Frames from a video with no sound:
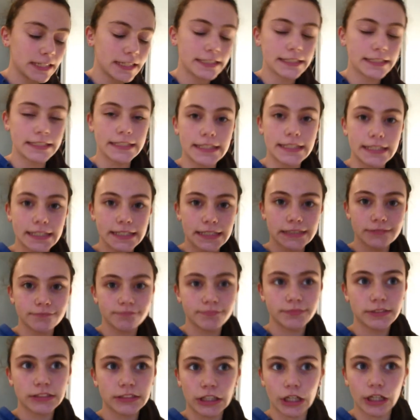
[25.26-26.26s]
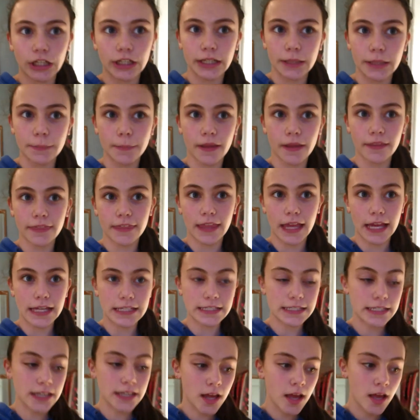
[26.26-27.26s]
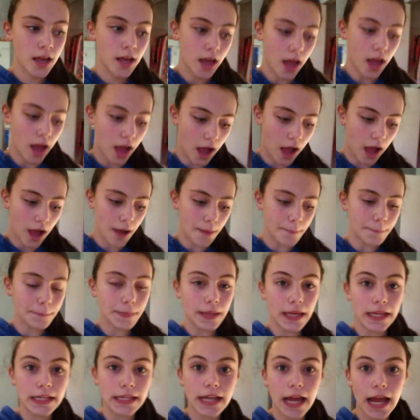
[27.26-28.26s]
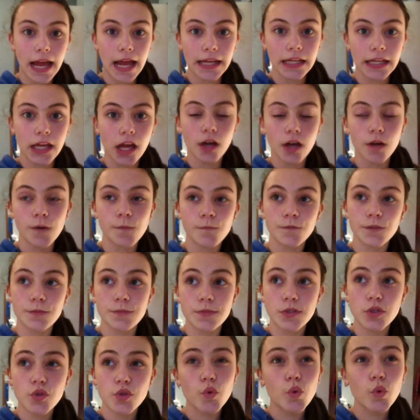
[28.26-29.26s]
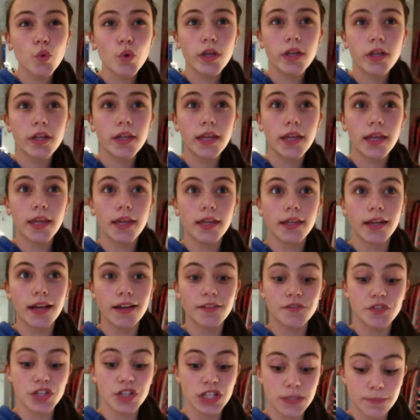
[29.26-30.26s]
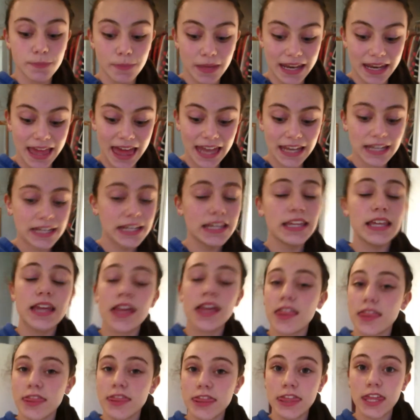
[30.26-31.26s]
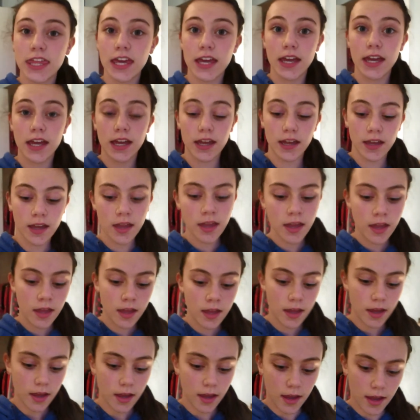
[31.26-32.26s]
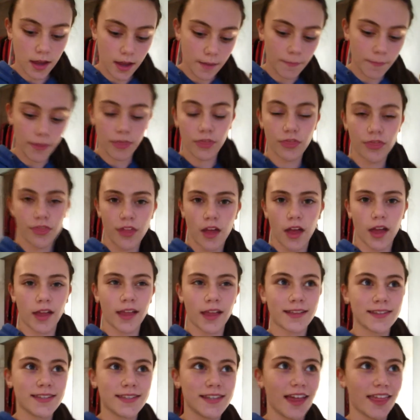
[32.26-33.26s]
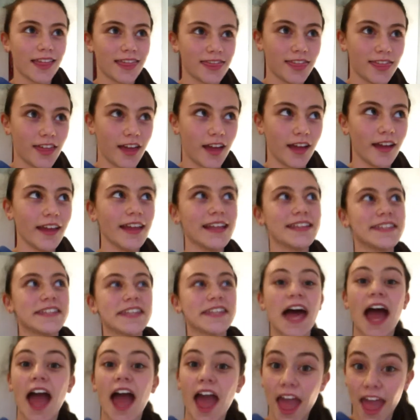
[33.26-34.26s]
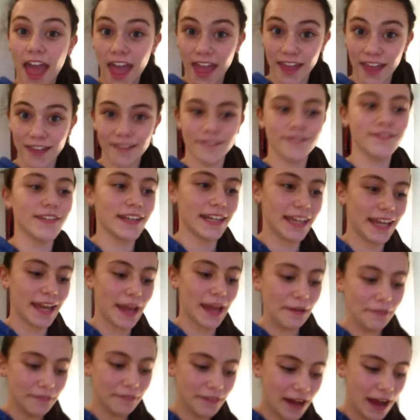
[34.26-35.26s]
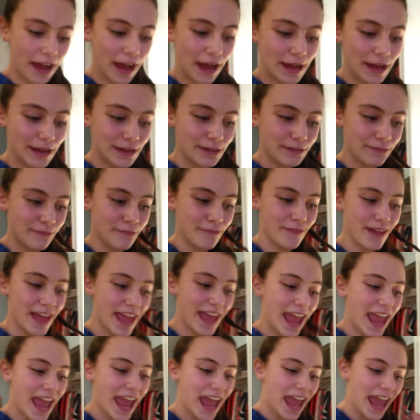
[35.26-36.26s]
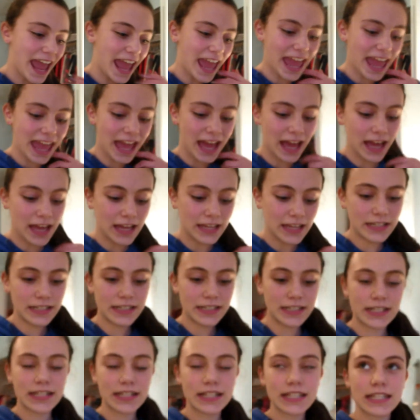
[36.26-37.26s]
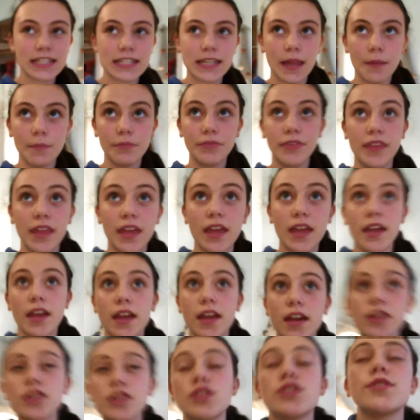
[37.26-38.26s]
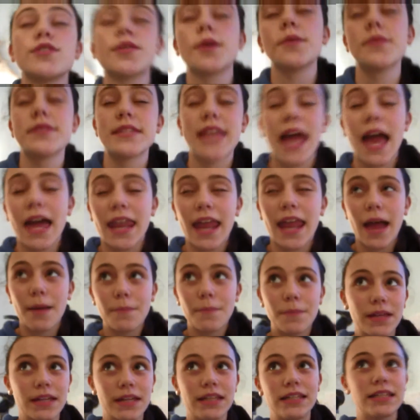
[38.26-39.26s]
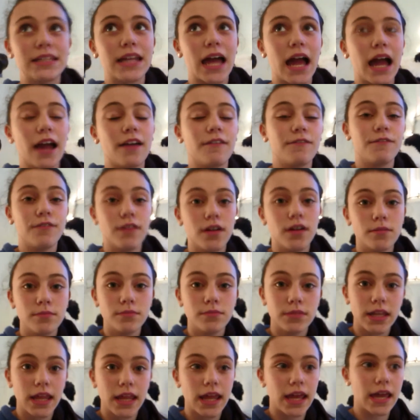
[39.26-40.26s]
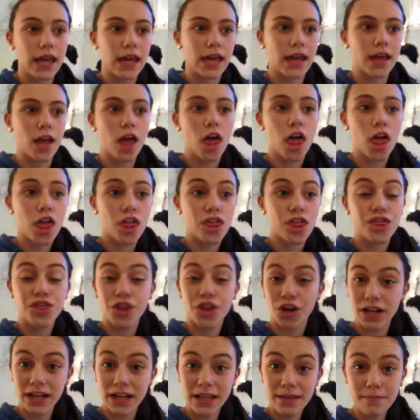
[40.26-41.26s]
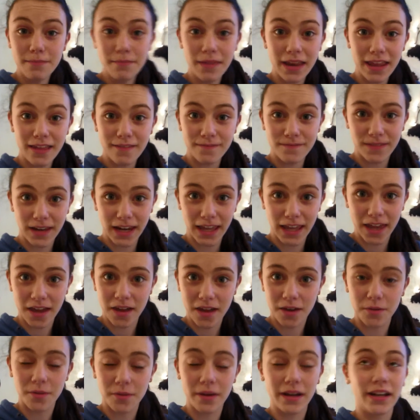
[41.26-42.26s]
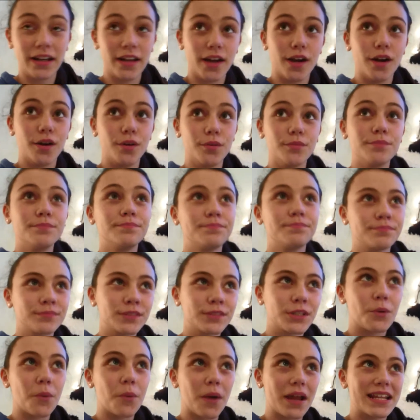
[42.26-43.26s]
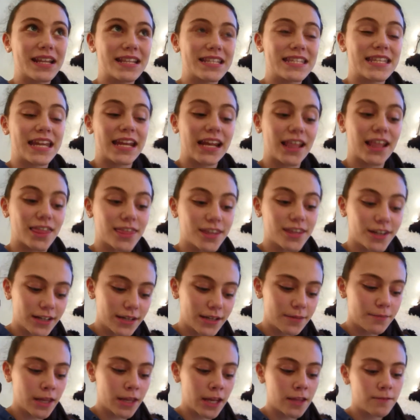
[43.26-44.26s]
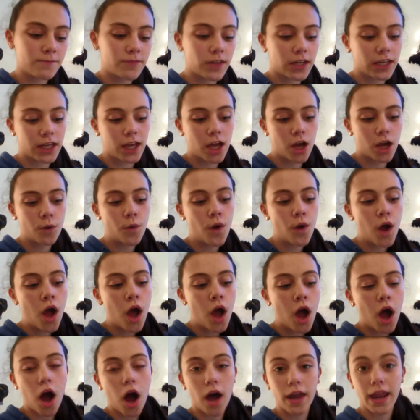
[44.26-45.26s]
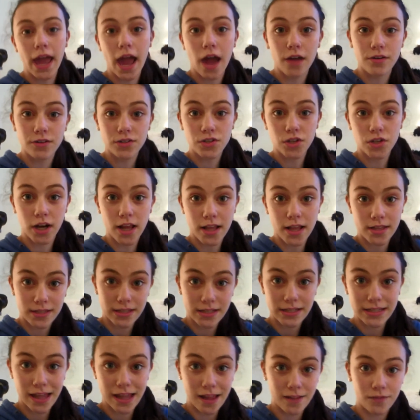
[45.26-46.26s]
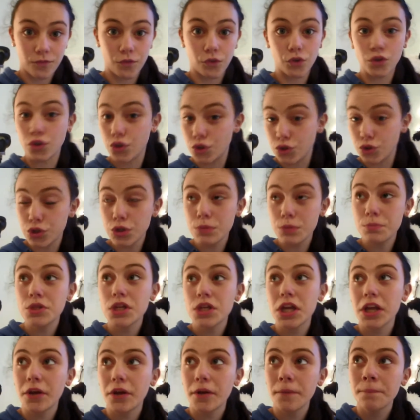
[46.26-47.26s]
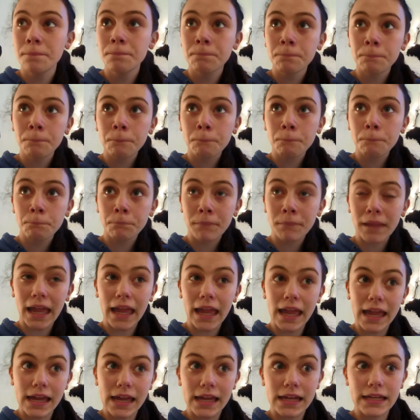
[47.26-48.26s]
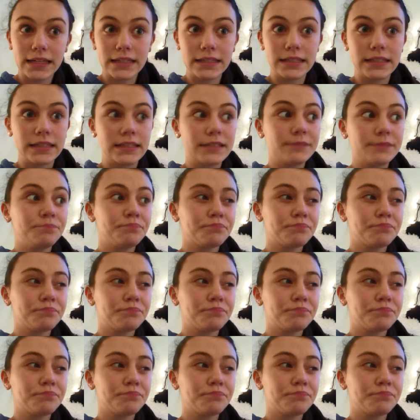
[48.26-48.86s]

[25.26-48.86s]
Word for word: yeah, sorry about that. Um, but I got home from school and I've just been editing the, um, the, it's not the, it's a video. Um, and something so sad happened. I filmed a 30 minute video, I know, quite insane, a 30 minute video on how to start a successful YouTube channel. And